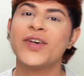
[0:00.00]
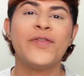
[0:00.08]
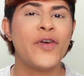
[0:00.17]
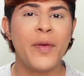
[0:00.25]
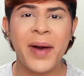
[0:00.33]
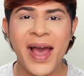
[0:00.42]

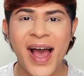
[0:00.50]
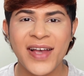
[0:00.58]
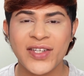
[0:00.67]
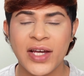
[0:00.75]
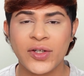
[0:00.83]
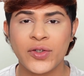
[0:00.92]
for my
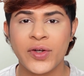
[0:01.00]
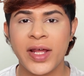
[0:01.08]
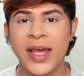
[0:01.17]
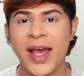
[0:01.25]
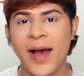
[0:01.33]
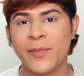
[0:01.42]
eyeshadow
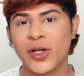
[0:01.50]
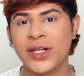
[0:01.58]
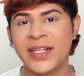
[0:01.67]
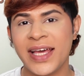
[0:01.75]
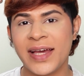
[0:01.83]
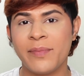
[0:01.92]
today, I'm
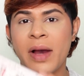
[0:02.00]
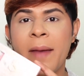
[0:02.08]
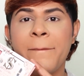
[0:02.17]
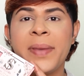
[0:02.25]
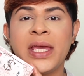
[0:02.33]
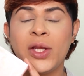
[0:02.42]
going to take my
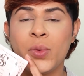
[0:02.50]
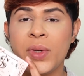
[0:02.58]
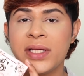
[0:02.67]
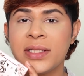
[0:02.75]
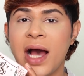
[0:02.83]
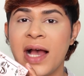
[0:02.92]

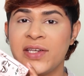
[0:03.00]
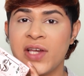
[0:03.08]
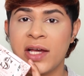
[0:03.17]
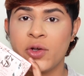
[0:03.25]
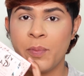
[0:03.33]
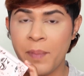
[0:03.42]
Plouise
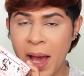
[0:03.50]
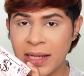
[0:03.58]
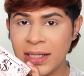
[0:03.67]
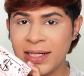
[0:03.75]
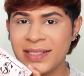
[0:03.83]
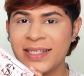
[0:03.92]
Eyeshadow
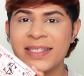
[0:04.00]
palette.